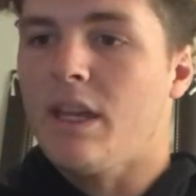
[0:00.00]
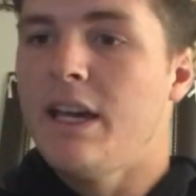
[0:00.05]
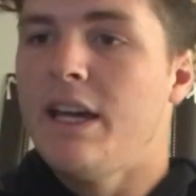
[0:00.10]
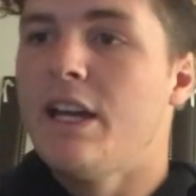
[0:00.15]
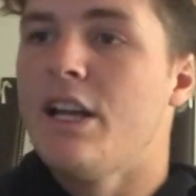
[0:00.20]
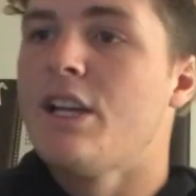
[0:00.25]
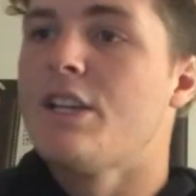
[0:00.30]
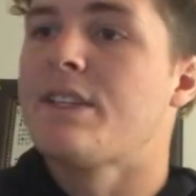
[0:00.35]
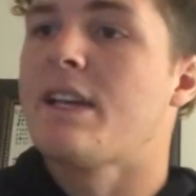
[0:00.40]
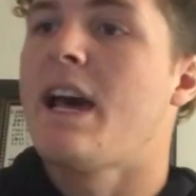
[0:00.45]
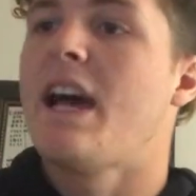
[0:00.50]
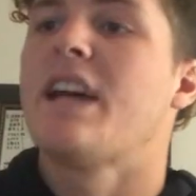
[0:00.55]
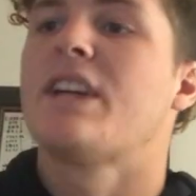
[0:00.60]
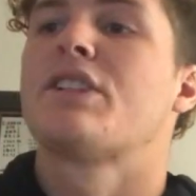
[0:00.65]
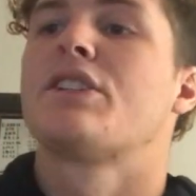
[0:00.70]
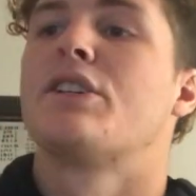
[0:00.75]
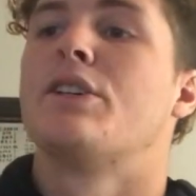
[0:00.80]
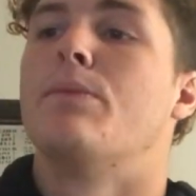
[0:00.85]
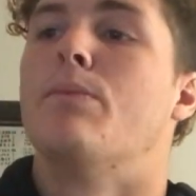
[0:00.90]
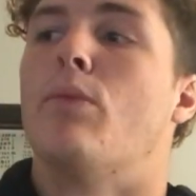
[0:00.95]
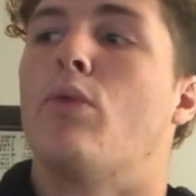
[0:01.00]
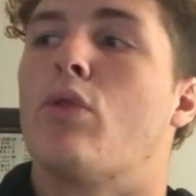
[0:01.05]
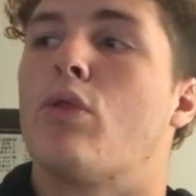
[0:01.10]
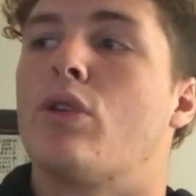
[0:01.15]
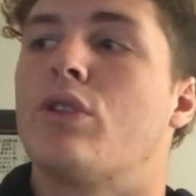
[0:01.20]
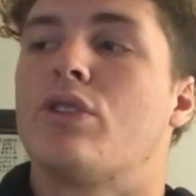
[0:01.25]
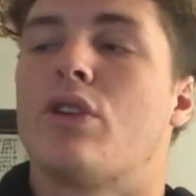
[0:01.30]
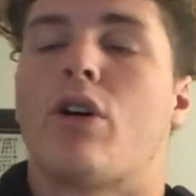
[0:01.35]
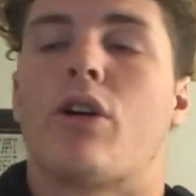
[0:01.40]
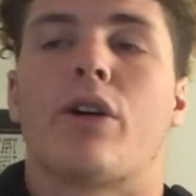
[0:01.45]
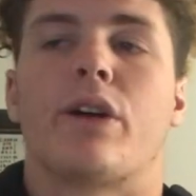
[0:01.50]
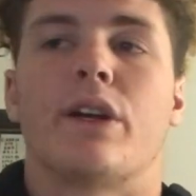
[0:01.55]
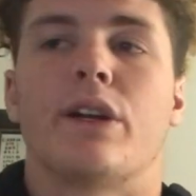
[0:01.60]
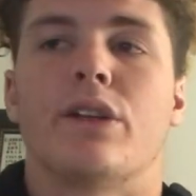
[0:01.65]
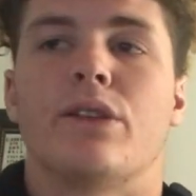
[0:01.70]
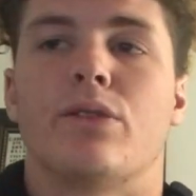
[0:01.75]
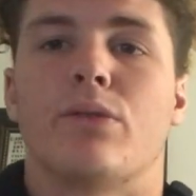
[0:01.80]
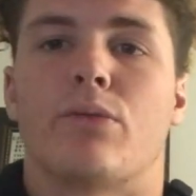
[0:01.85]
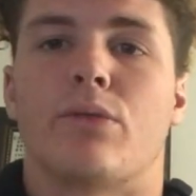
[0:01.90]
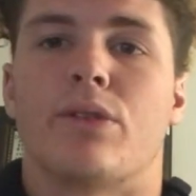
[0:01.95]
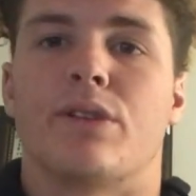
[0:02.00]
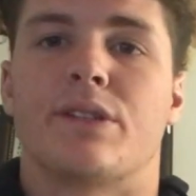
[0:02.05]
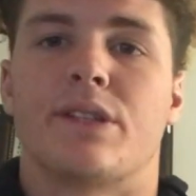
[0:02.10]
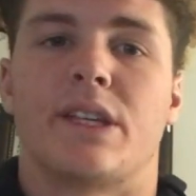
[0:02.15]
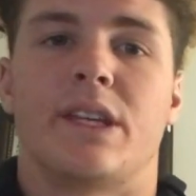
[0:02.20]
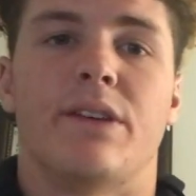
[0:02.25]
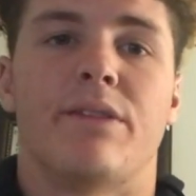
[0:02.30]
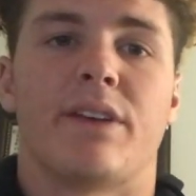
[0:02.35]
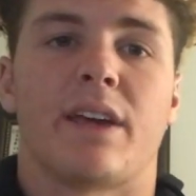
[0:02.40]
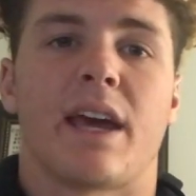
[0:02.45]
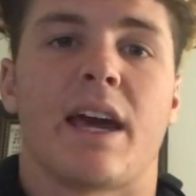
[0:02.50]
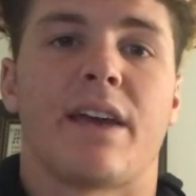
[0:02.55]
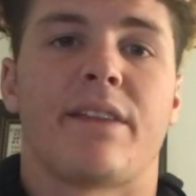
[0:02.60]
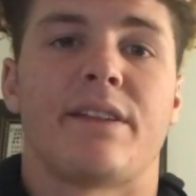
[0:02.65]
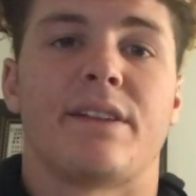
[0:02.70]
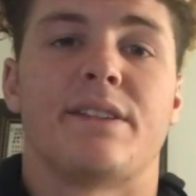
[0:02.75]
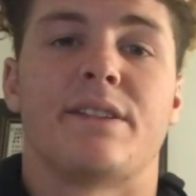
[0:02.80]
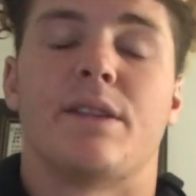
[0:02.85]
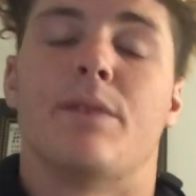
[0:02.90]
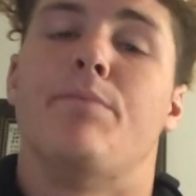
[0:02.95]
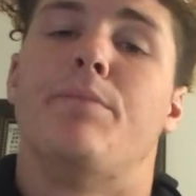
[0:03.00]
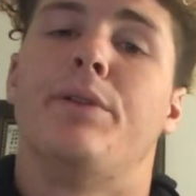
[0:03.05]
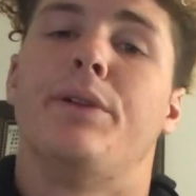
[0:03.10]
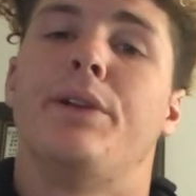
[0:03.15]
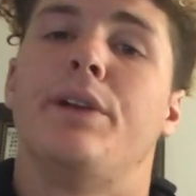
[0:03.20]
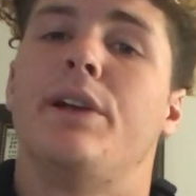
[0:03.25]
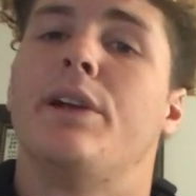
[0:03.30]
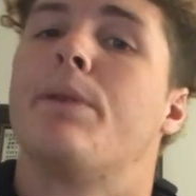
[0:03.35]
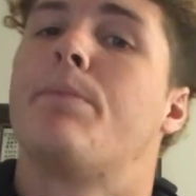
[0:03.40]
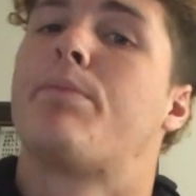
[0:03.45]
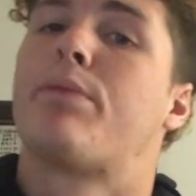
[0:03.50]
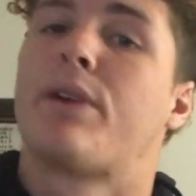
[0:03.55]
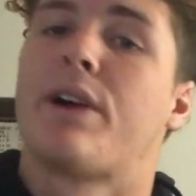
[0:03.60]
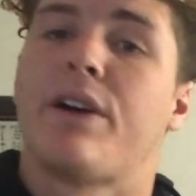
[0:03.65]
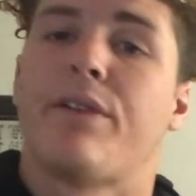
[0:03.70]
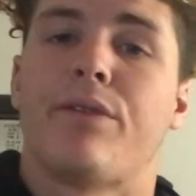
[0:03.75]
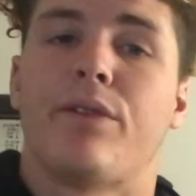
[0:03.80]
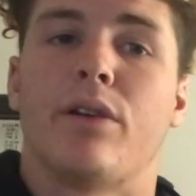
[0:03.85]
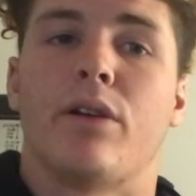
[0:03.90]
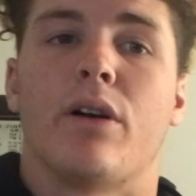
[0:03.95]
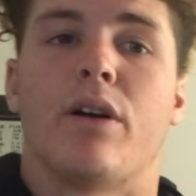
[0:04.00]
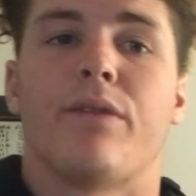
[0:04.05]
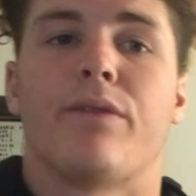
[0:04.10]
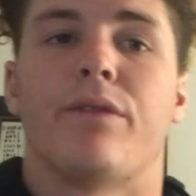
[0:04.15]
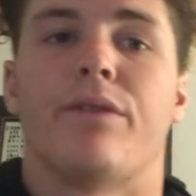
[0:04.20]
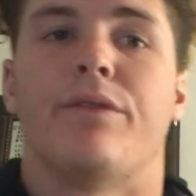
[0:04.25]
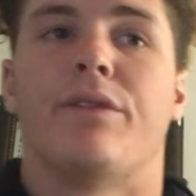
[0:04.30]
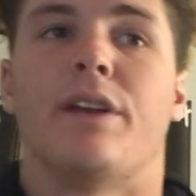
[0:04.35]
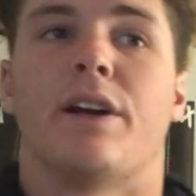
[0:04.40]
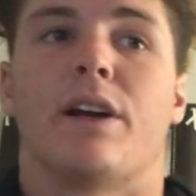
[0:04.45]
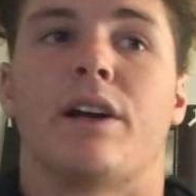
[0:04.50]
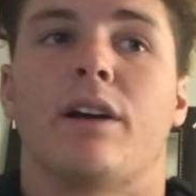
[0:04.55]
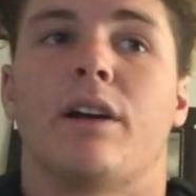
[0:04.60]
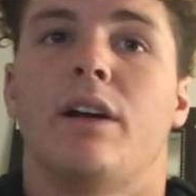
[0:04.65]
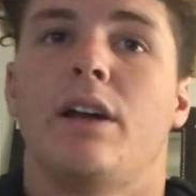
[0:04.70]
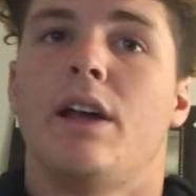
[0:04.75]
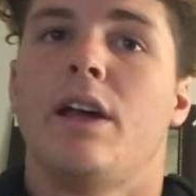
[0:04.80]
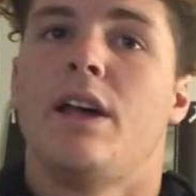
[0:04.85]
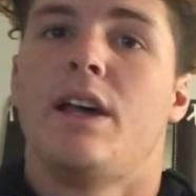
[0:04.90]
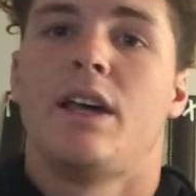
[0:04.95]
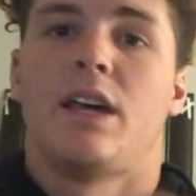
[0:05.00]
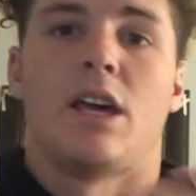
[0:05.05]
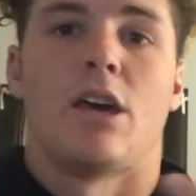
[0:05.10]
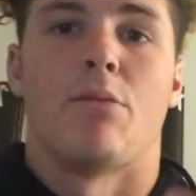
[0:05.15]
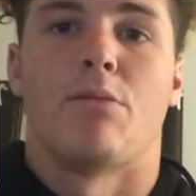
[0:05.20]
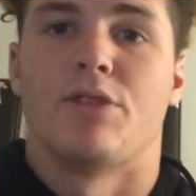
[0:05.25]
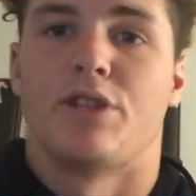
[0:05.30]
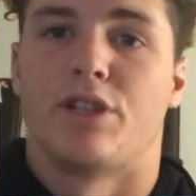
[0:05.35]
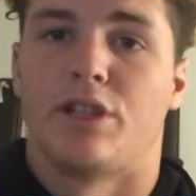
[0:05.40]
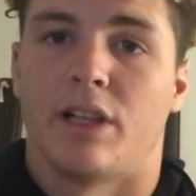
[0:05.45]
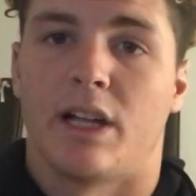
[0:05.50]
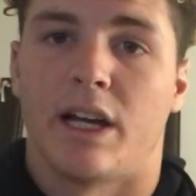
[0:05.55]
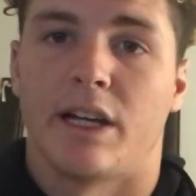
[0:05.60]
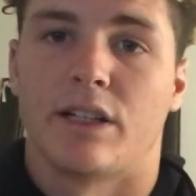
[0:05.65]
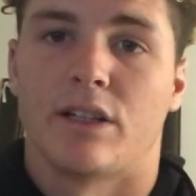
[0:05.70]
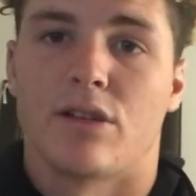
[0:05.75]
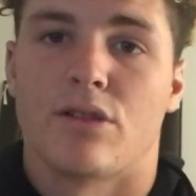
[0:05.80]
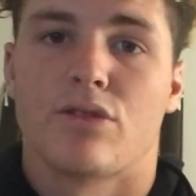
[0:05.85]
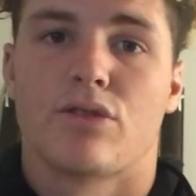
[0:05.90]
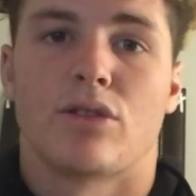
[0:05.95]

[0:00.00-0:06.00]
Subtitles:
It is actually more targeted towards giving athletes the ability to profit off of their image and likeness.